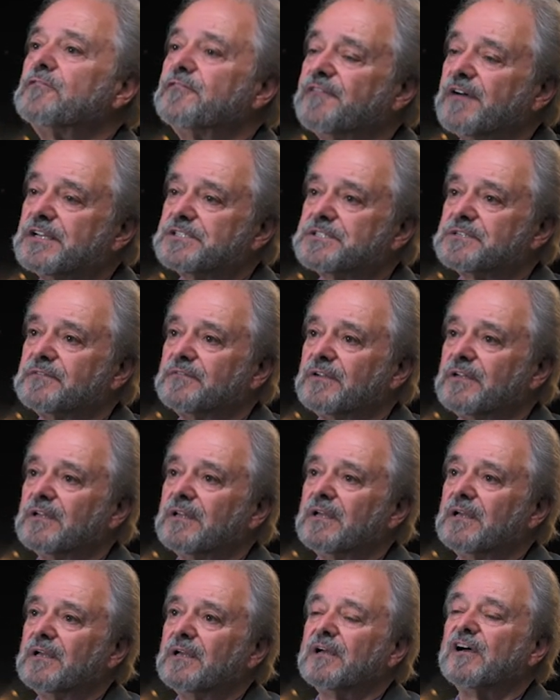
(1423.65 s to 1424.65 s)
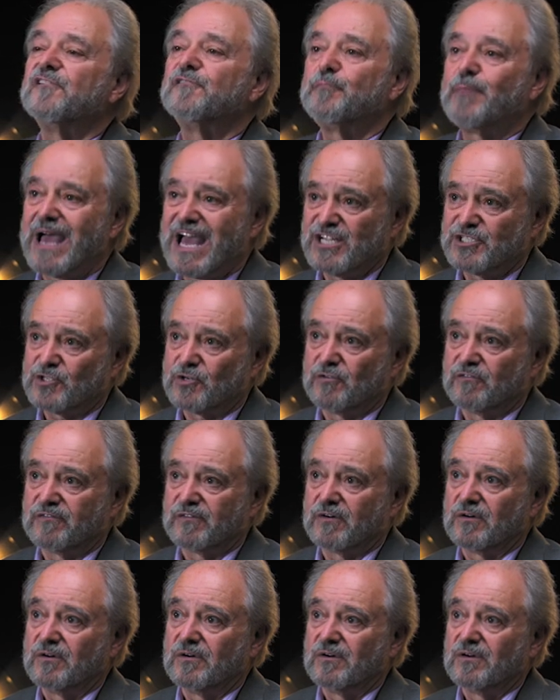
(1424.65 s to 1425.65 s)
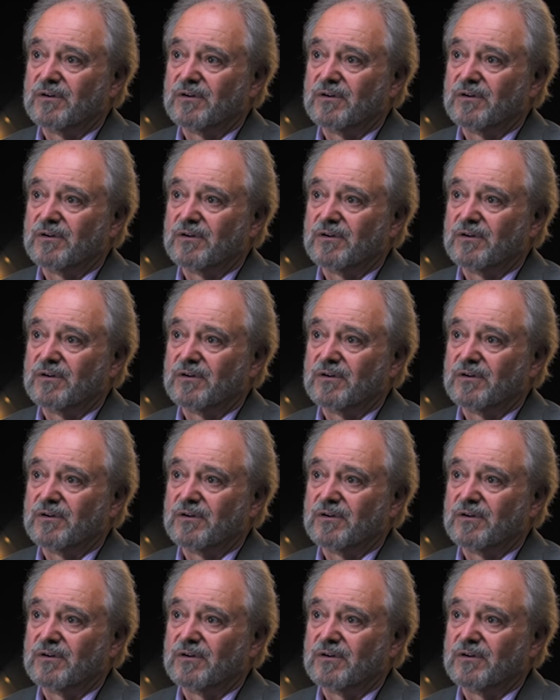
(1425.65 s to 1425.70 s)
festival of Passover.